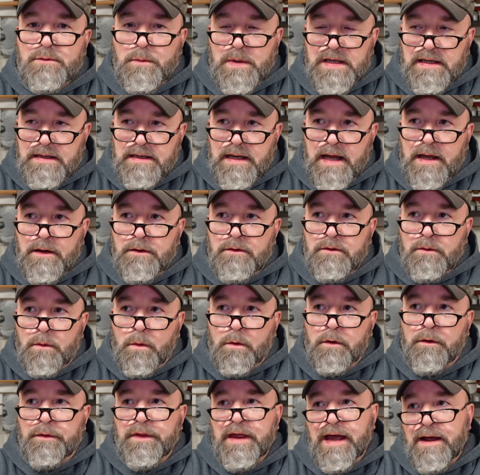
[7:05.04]
weekend
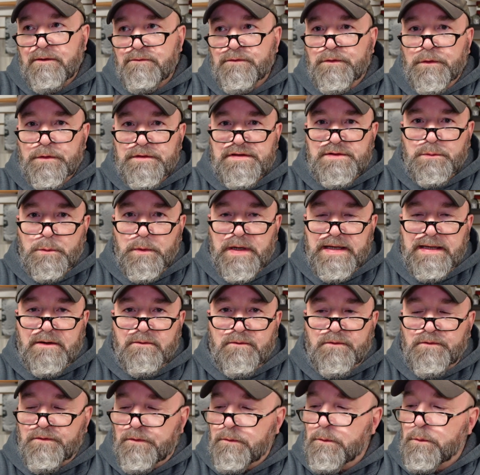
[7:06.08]
or that first week
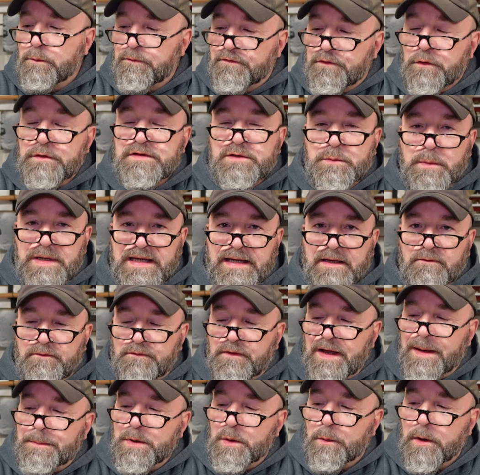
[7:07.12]
in
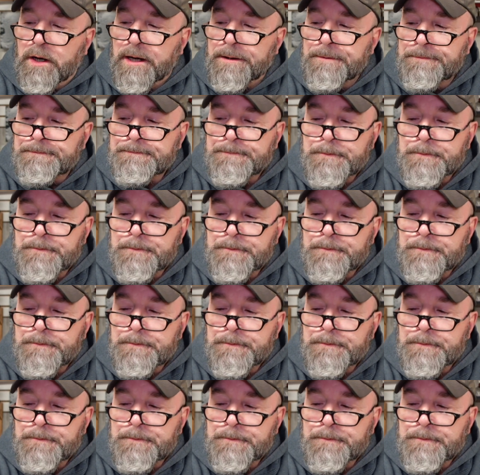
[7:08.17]
February,